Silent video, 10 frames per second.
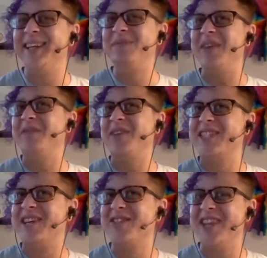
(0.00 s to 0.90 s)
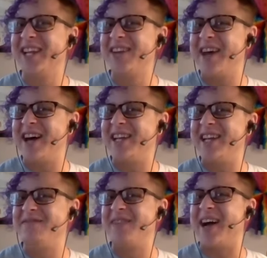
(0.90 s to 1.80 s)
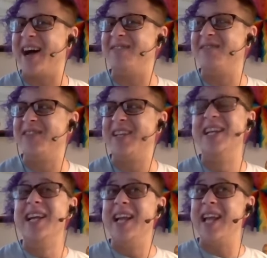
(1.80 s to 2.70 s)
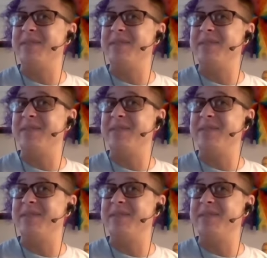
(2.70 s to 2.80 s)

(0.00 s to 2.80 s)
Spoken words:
People don't think about it, but and